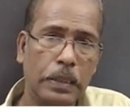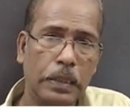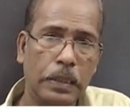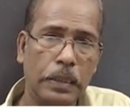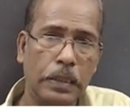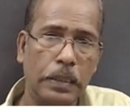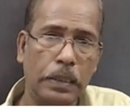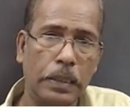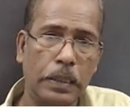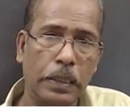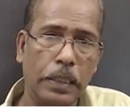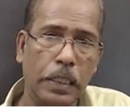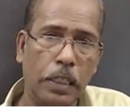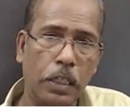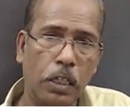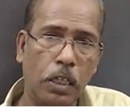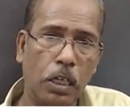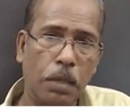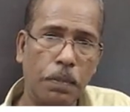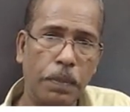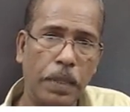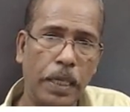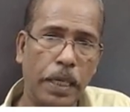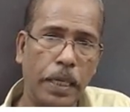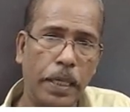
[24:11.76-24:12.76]
the
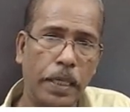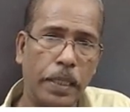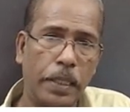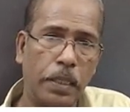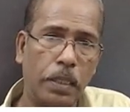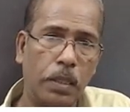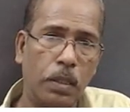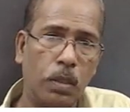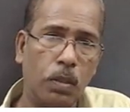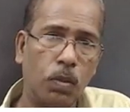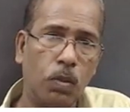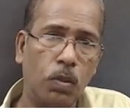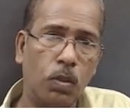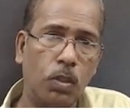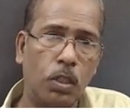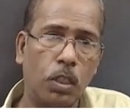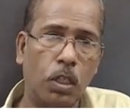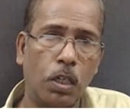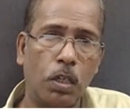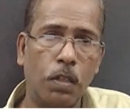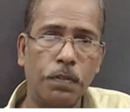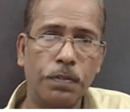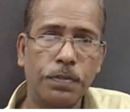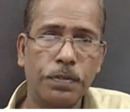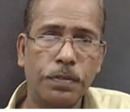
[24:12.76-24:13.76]
denominator root
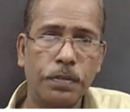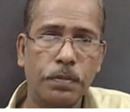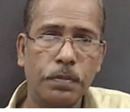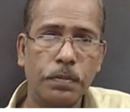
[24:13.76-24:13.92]
of